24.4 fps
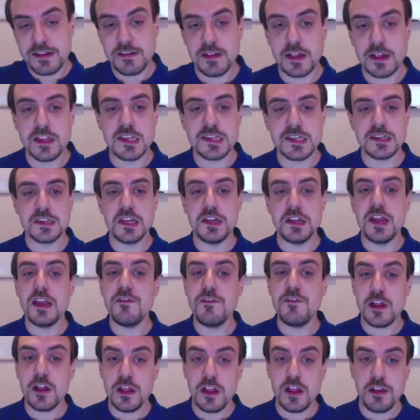at least
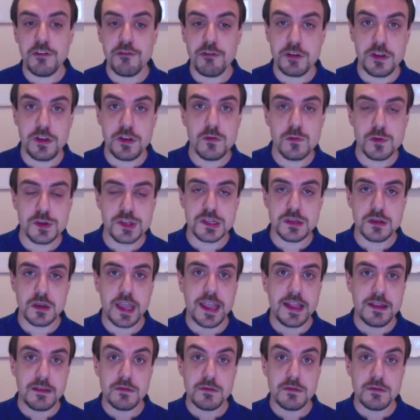significantly reduce,